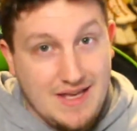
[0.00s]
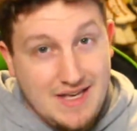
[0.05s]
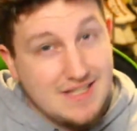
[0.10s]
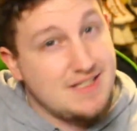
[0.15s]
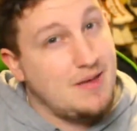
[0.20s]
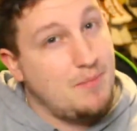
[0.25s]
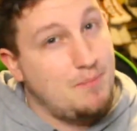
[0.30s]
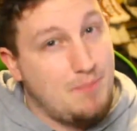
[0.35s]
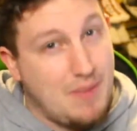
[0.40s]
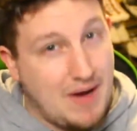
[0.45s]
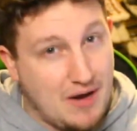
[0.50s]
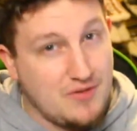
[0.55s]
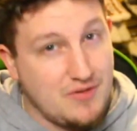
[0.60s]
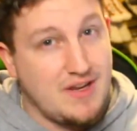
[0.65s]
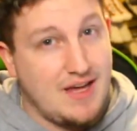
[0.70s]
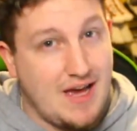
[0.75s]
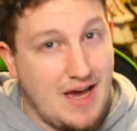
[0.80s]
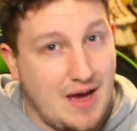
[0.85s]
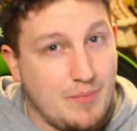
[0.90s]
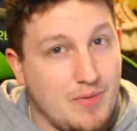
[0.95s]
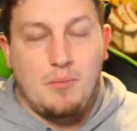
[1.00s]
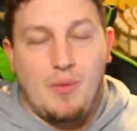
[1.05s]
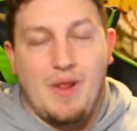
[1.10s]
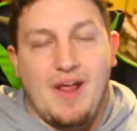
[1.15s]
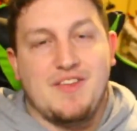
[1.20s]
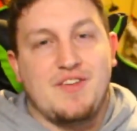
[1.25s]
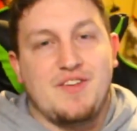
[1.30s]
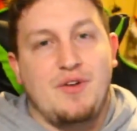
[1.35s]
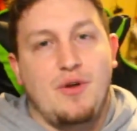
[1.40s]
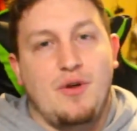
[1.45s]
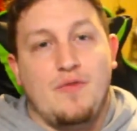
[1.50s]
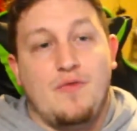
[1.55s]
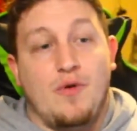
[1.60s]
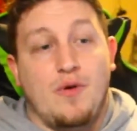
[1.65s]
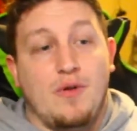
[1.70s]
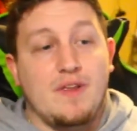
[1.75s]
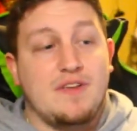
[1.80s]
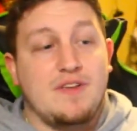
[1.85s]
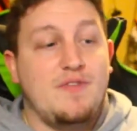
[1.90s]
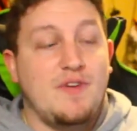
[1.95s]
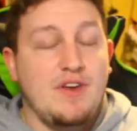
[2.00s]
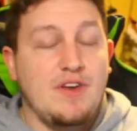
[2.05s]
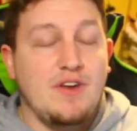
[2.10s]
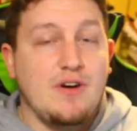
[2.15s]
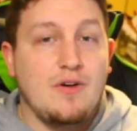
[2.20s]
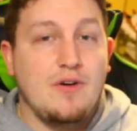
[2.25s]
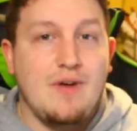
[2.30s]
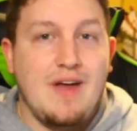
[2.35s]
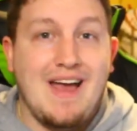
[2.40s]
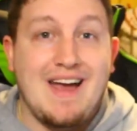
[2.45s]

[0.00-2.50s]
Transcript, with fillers: is about to happen. But that's going to do it for this video.